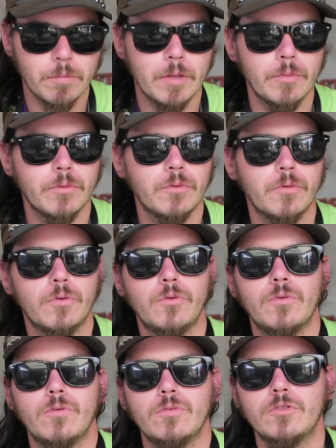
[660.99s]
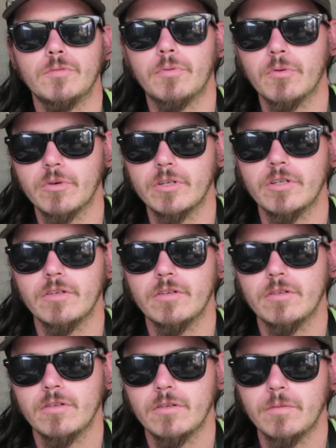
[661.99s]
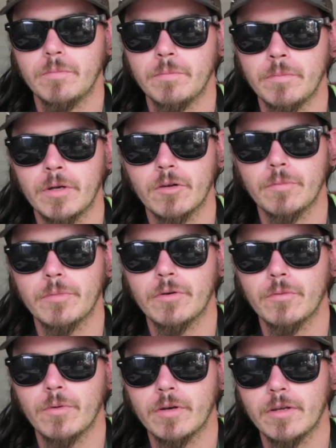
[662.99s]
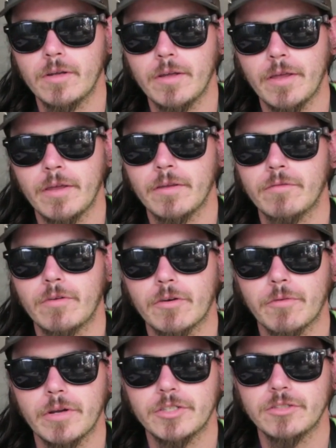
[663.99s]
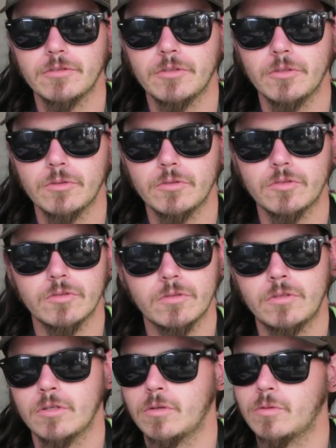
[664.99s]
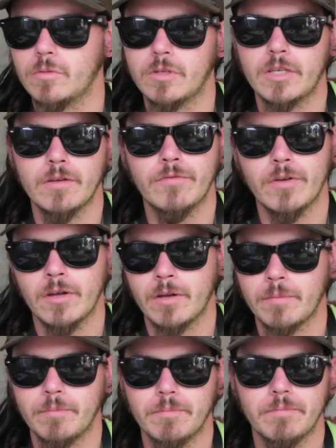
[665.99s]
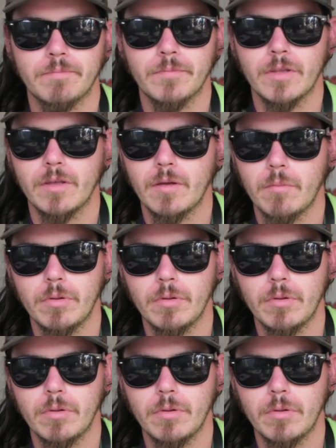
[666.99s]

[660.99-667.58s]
People who support medical marijuana and recreational use, don't give up.